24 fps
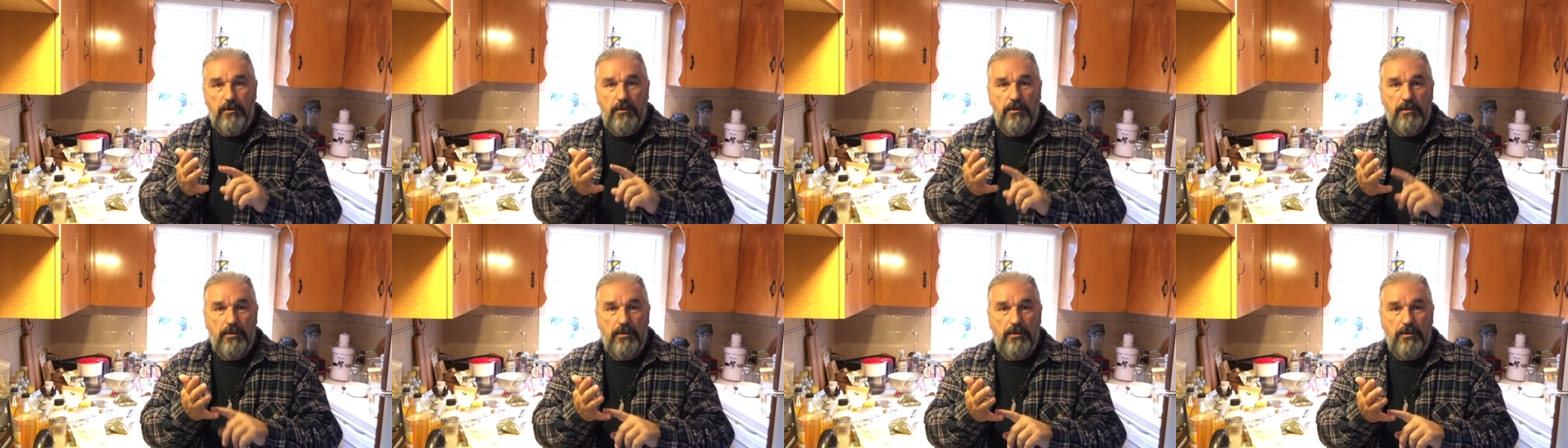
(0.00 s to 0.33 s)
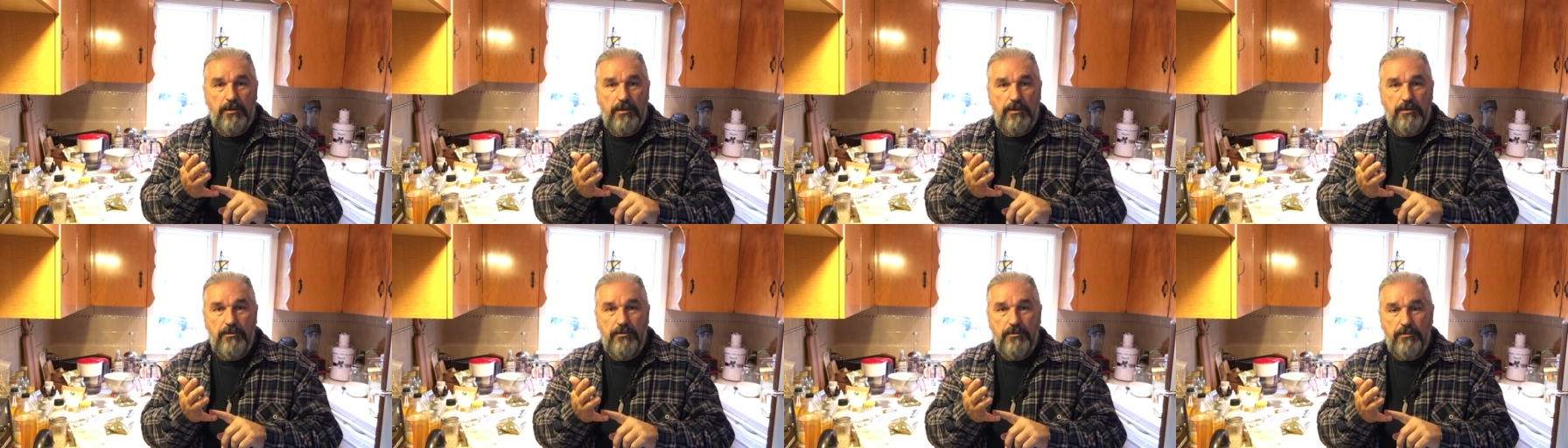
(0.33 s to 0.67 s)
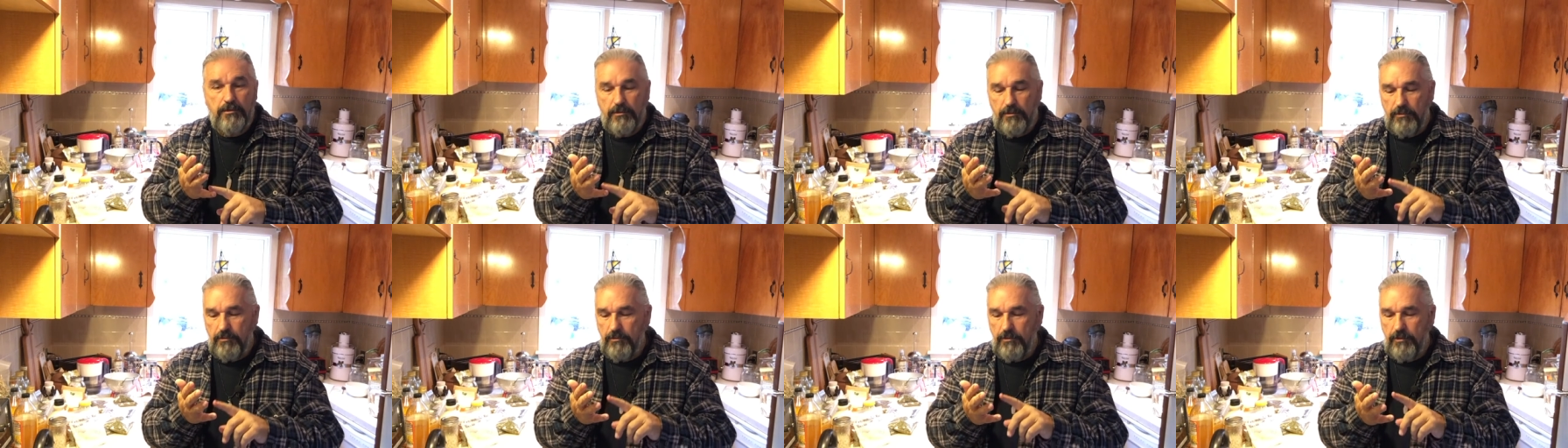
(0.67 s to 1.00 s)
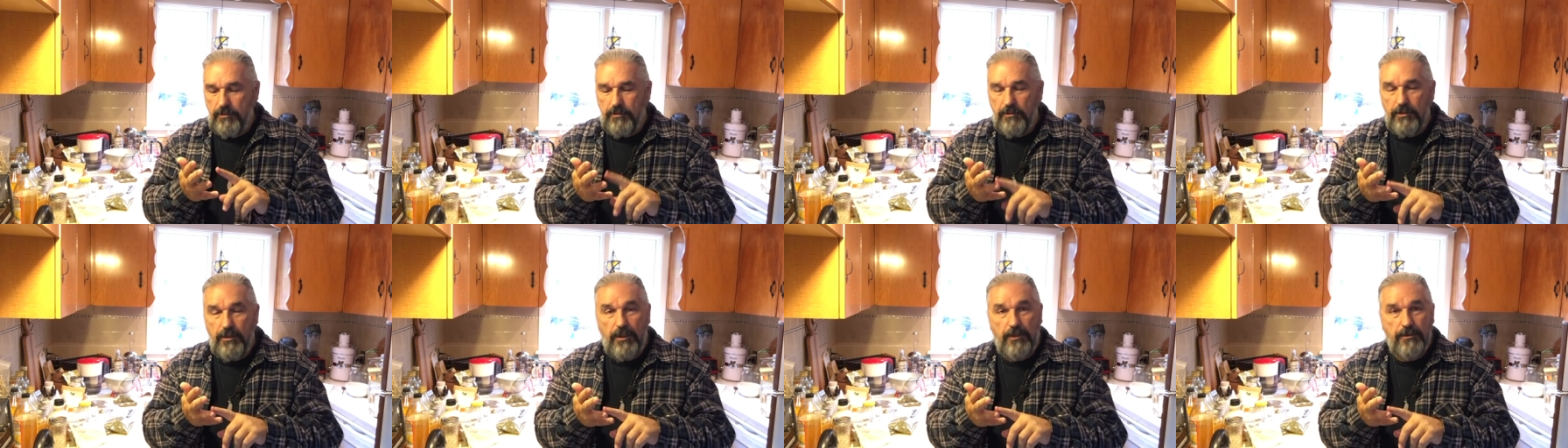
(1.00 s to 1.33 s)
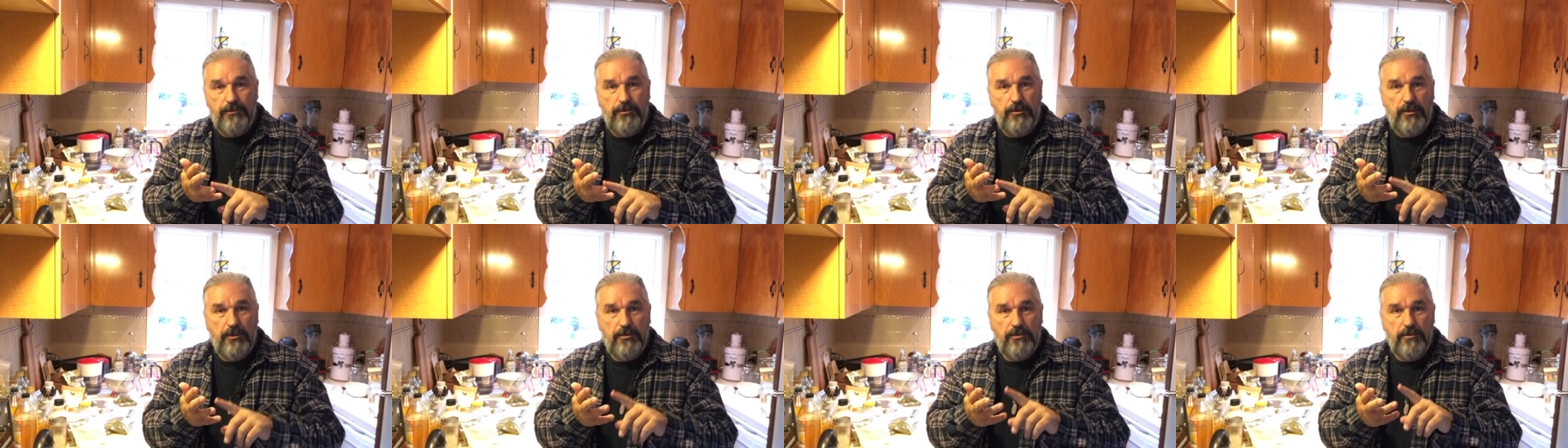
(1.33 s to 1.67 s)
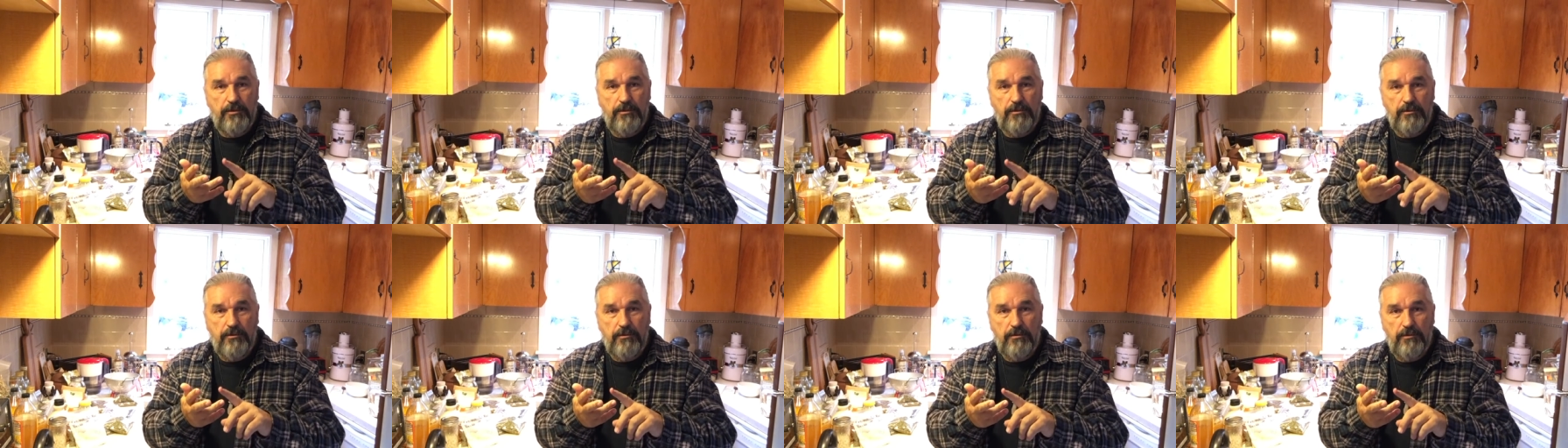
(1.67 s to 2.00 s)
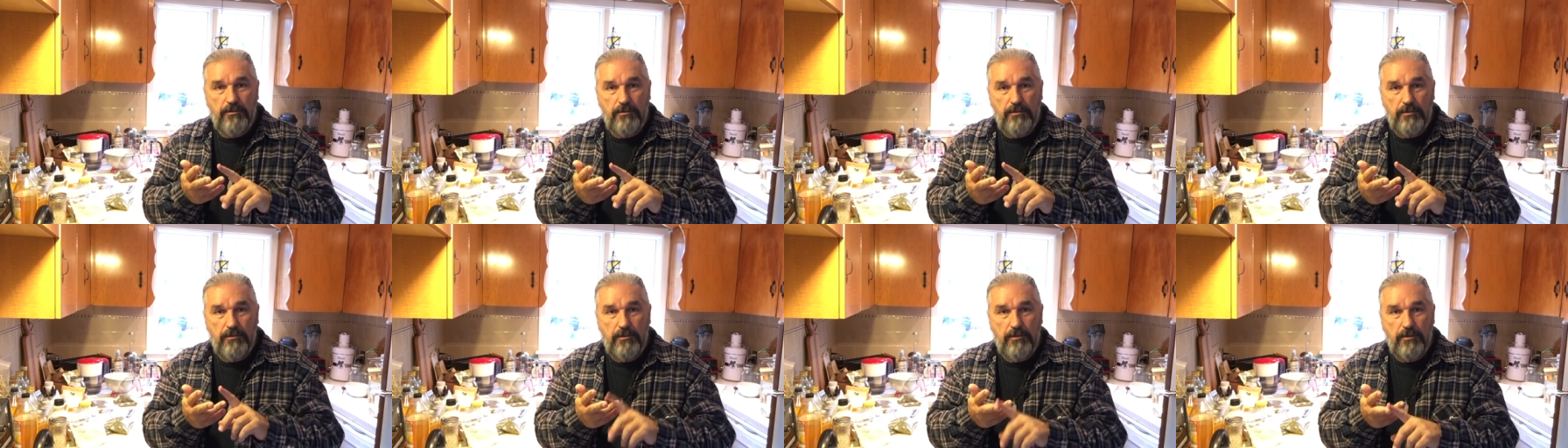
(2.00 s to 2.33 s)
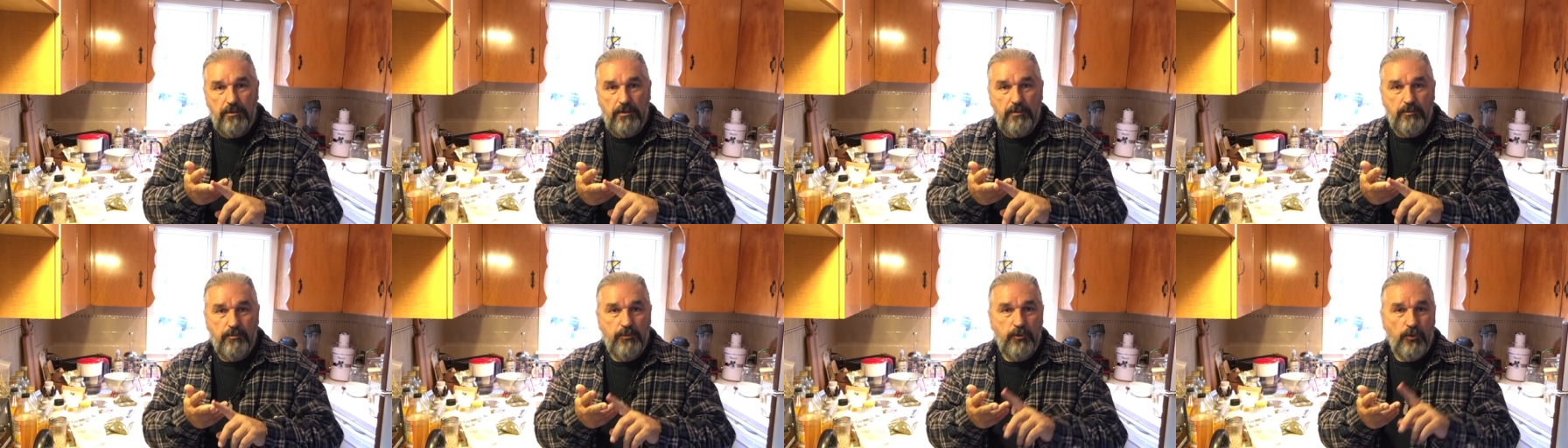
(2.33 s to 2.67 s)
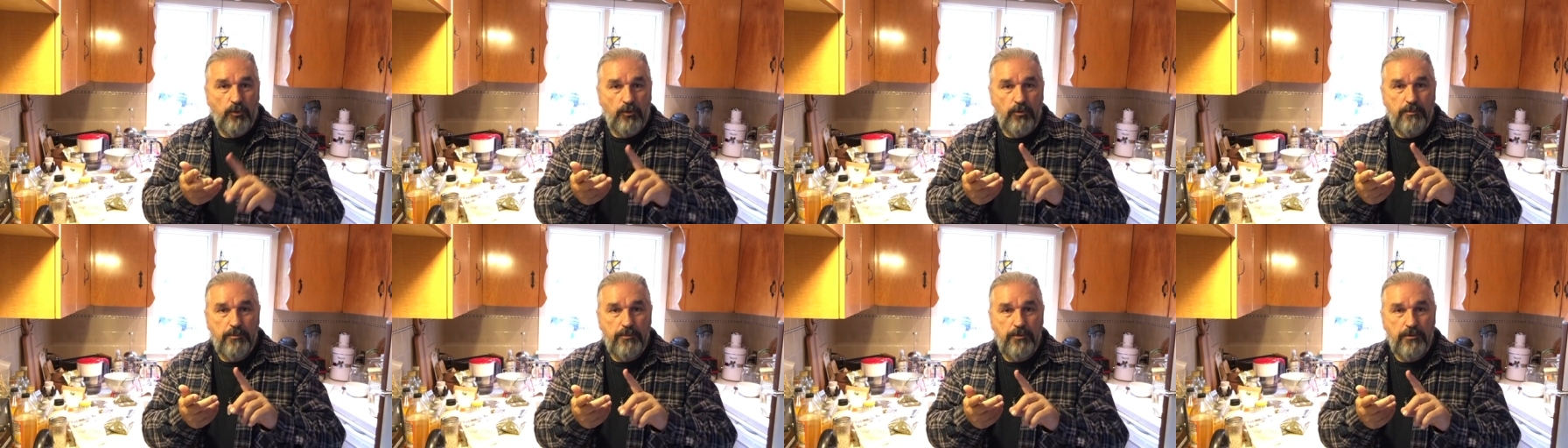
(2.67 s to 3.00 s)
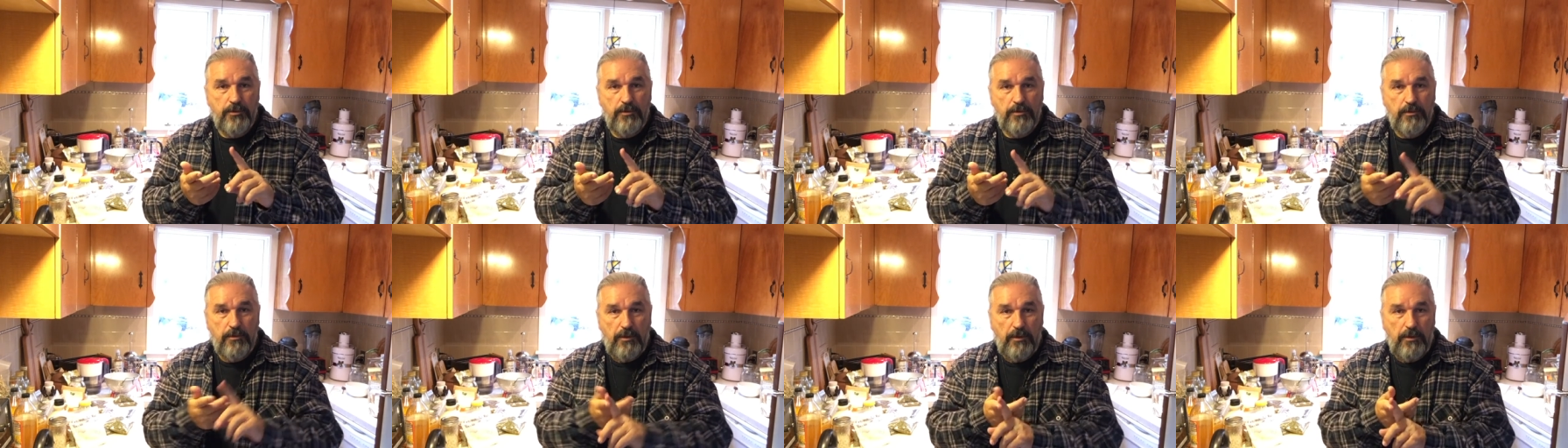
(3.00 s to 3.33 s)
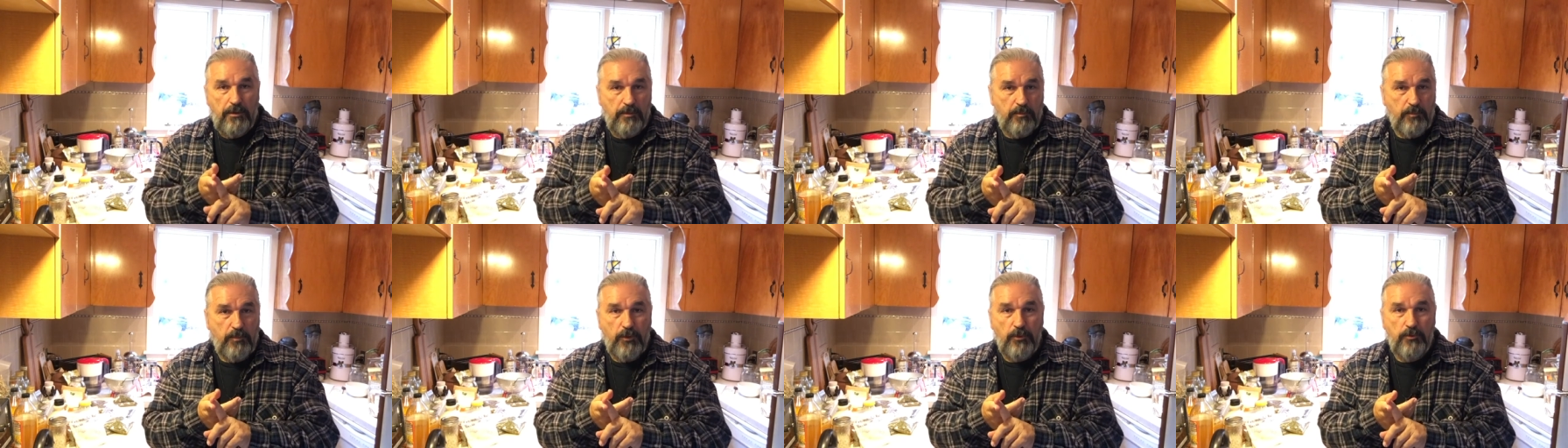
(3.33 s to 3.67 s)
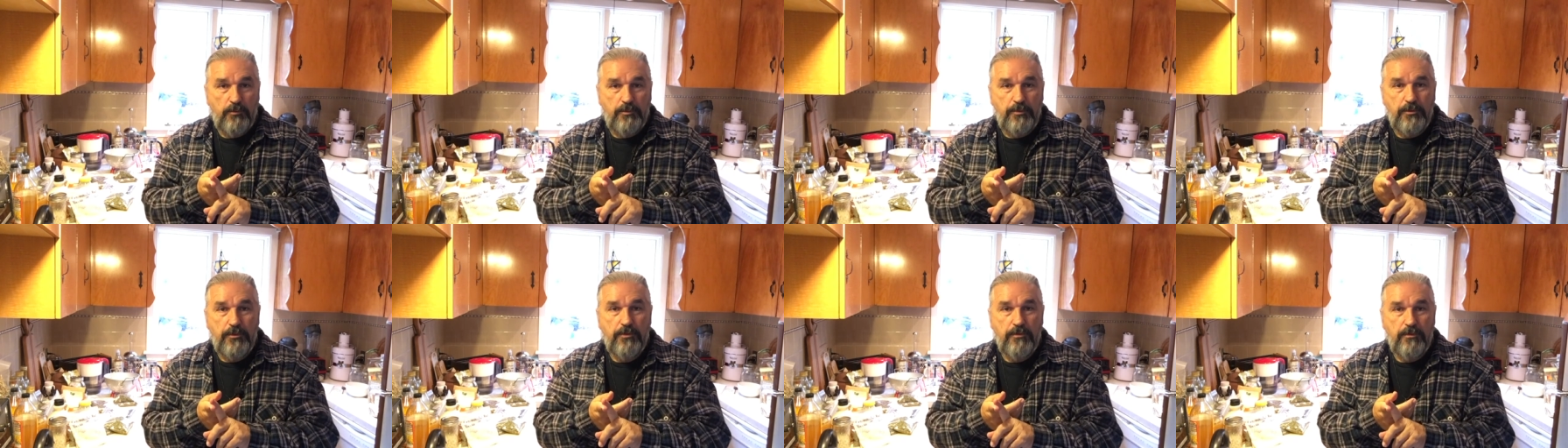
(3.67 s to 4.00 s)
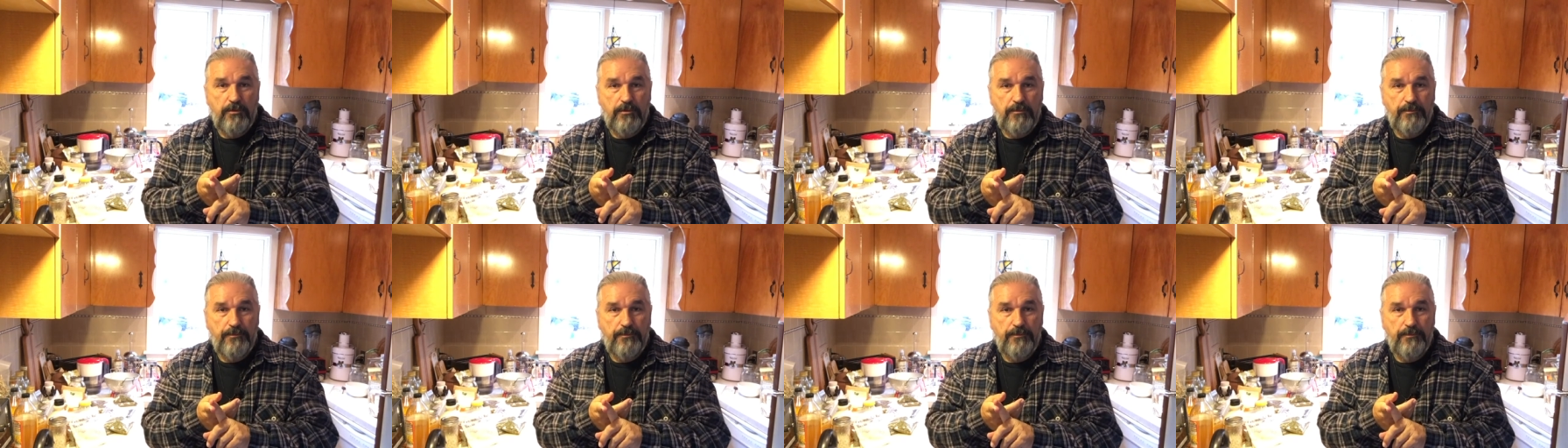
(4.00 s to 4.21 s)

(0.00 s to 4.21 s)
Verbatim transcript: It eats, it digests, it absorbs, and it poops